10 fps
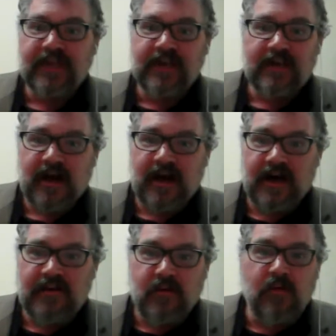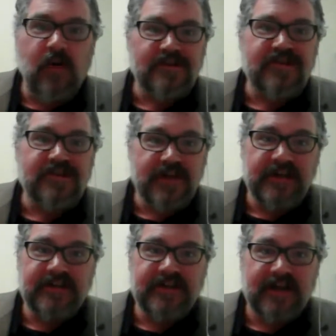the Wall
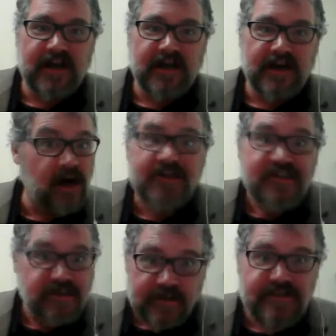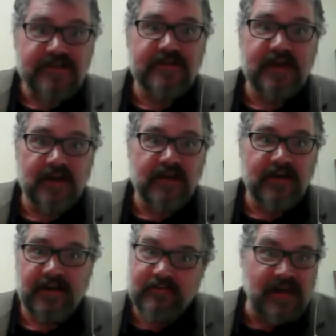Street hucksters,
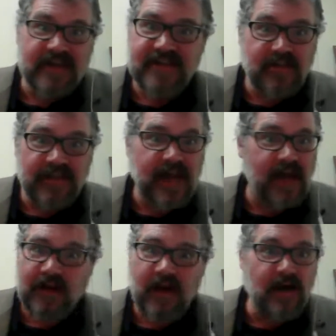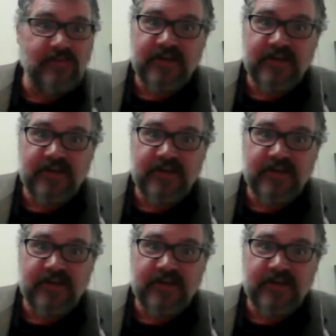you know, basically helicopter